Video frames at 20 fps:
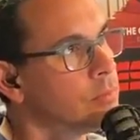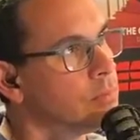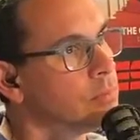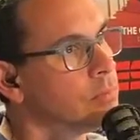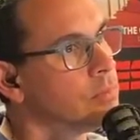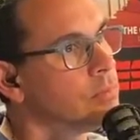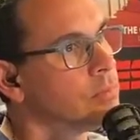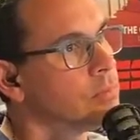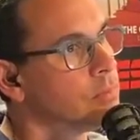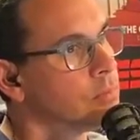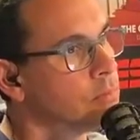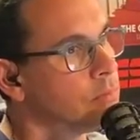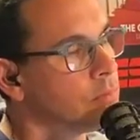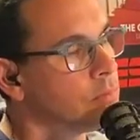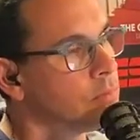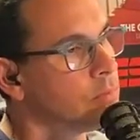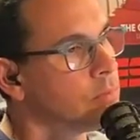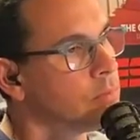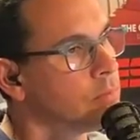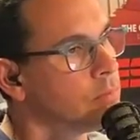
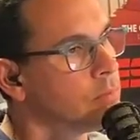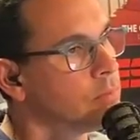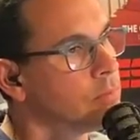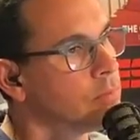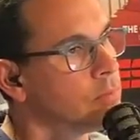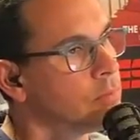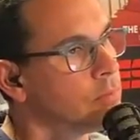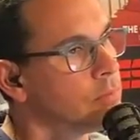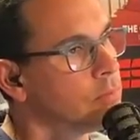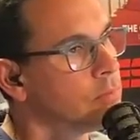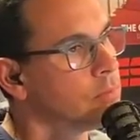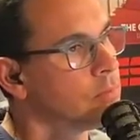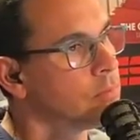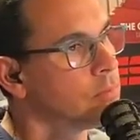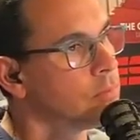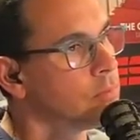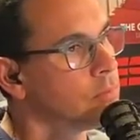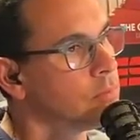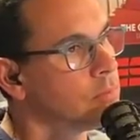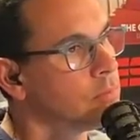
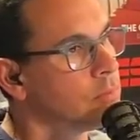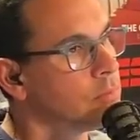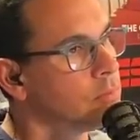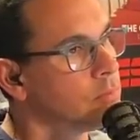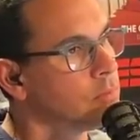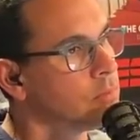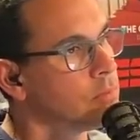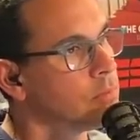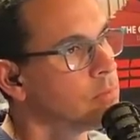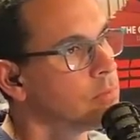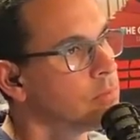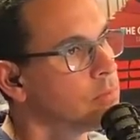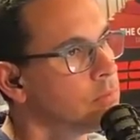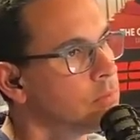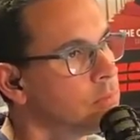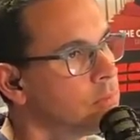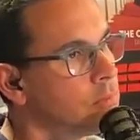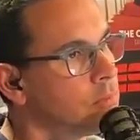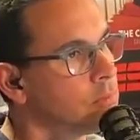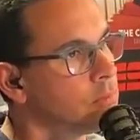
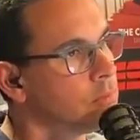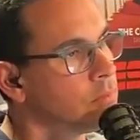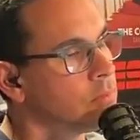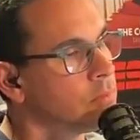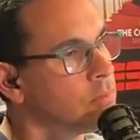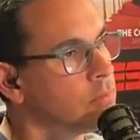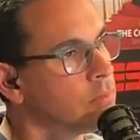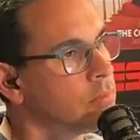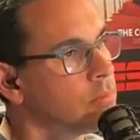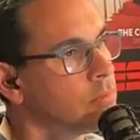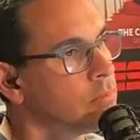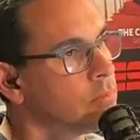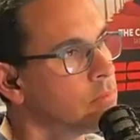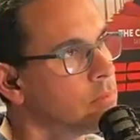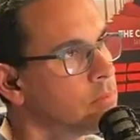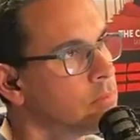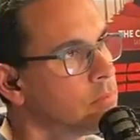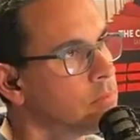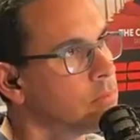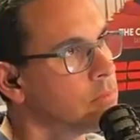
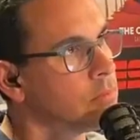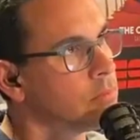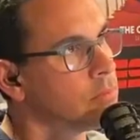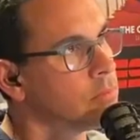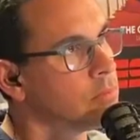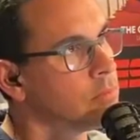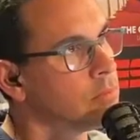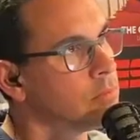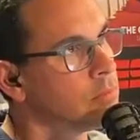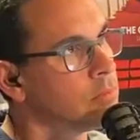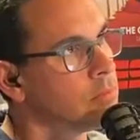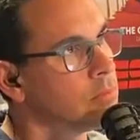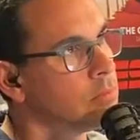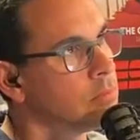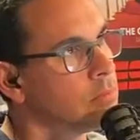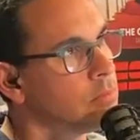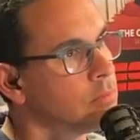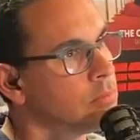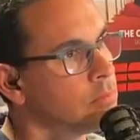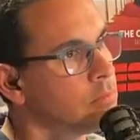
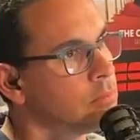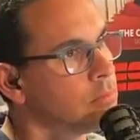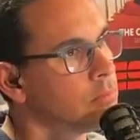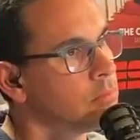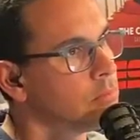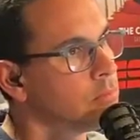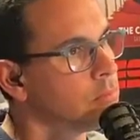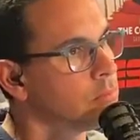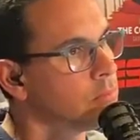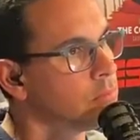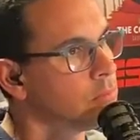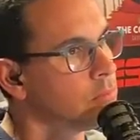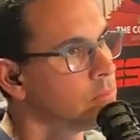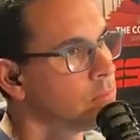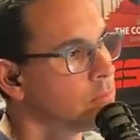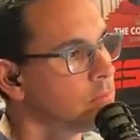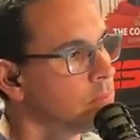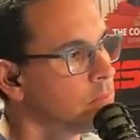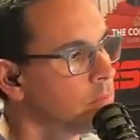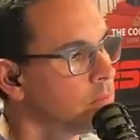
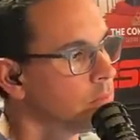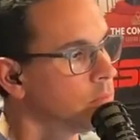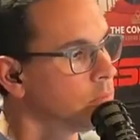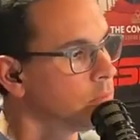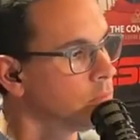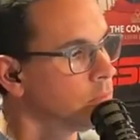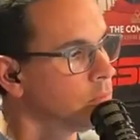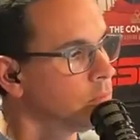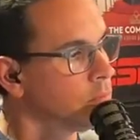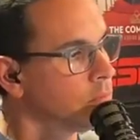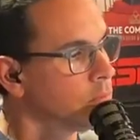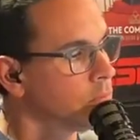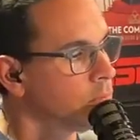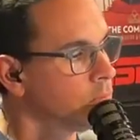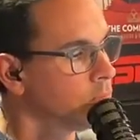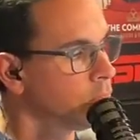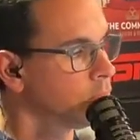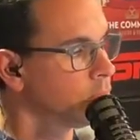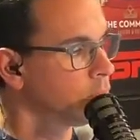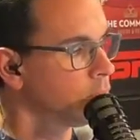
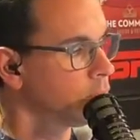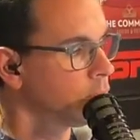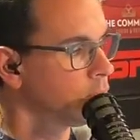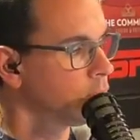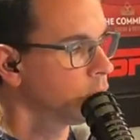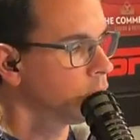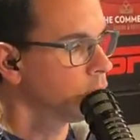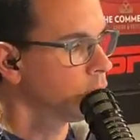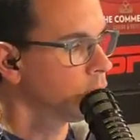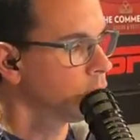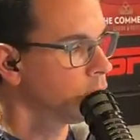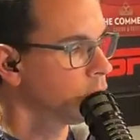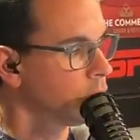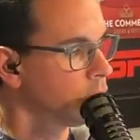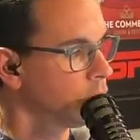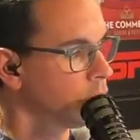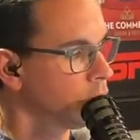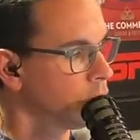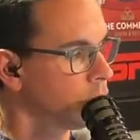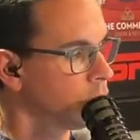This person isn't speaking.